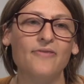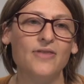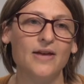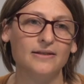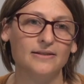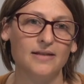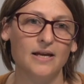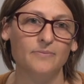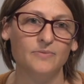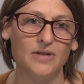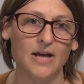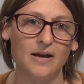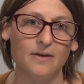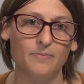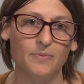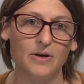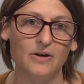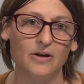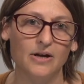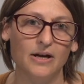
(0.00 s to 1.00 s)
at that same
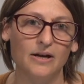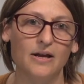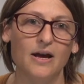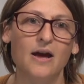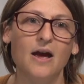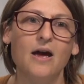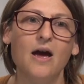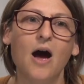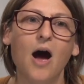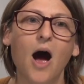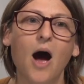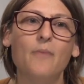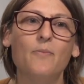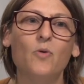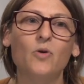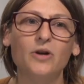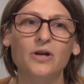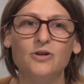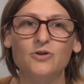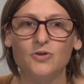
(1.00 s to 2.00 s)
time period,
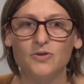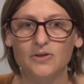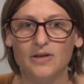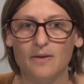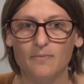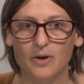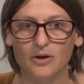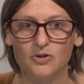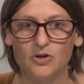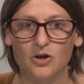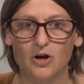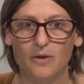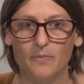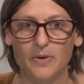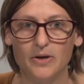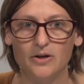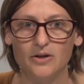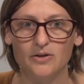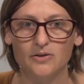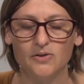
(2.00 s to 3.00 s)
a more interesting picture
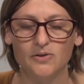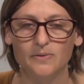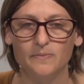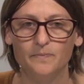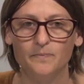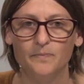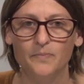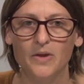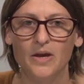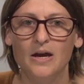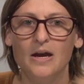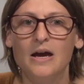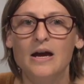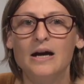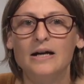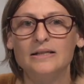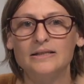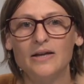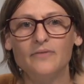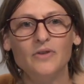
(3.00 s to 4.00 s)
appears.
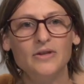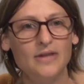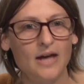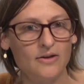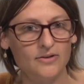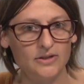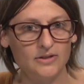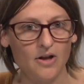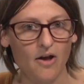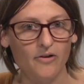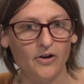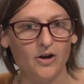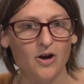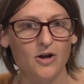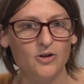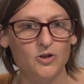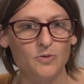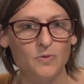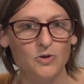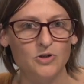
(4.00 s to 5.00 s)
A
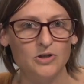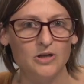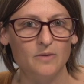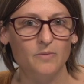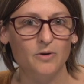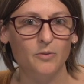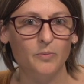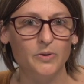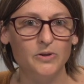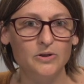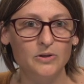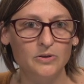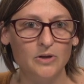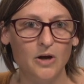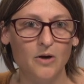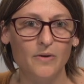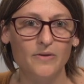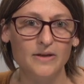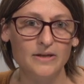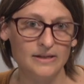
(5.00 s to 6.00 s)
$7,000 contribution to Bill
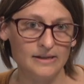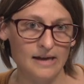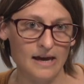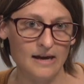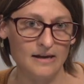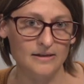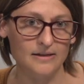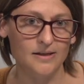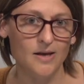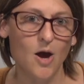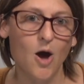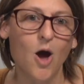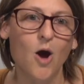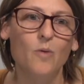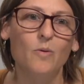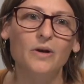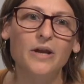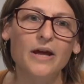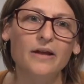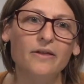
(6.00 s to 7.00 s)
Peduto, in this case,
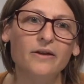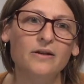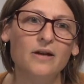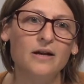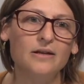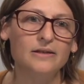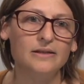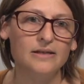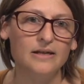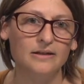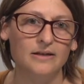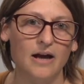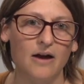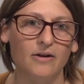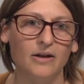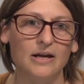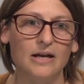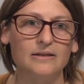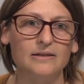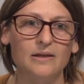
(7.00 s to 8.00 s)
would likely not stand
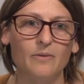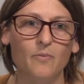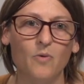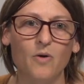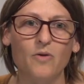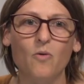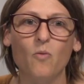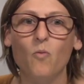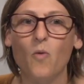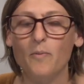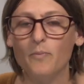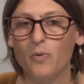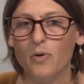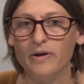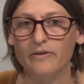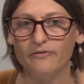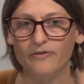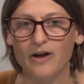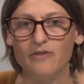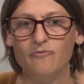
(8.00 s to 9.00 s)
out against the more than
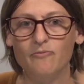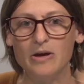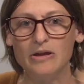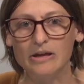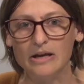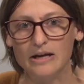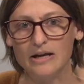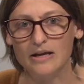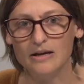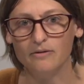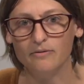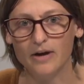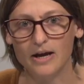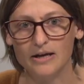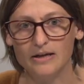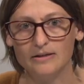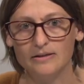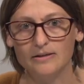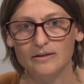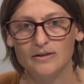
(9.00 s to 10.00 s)
$1.5 million he
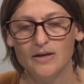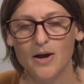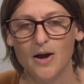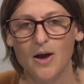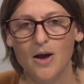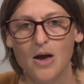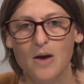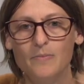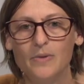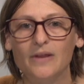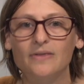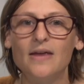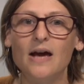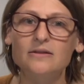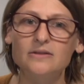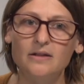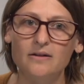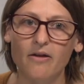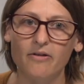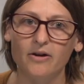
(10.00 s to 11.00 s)
raised. But a
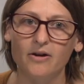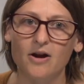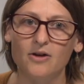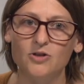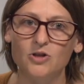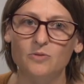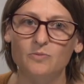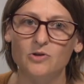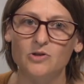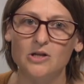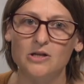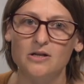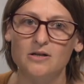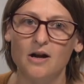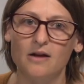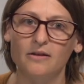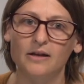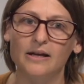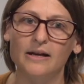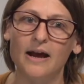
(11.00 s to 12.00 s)
$1,000 contribution
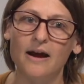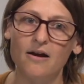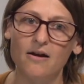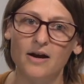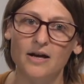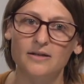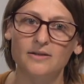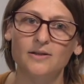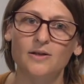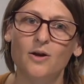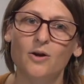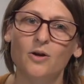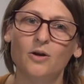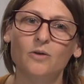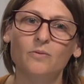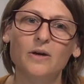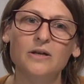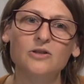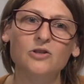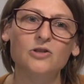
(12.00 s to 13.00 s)
to Darlene Harris,
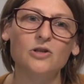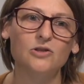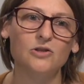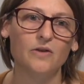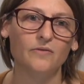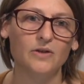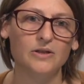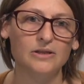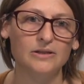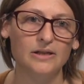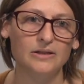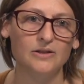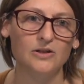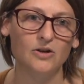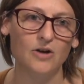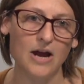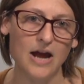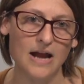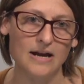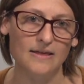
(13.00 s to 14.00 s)
who raised just over
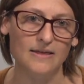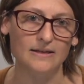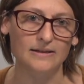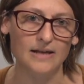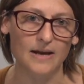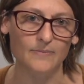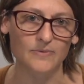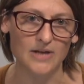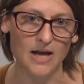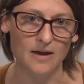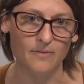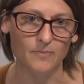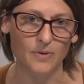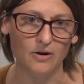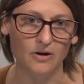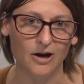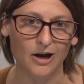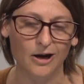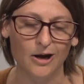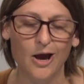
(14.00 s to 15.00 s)
$6,000 in the same
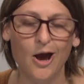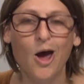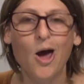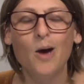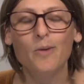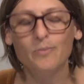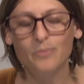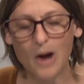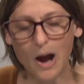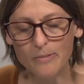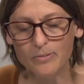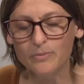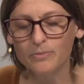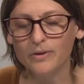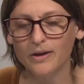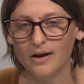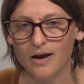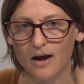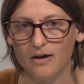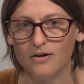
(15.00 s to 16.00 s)
time period,
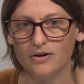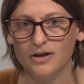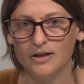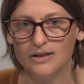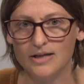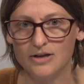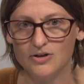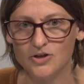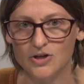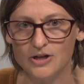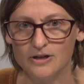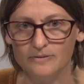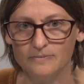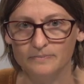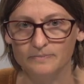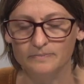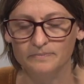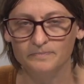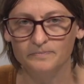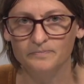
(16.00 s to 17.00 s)
probably got her
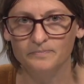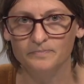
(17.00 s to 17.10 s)
attention.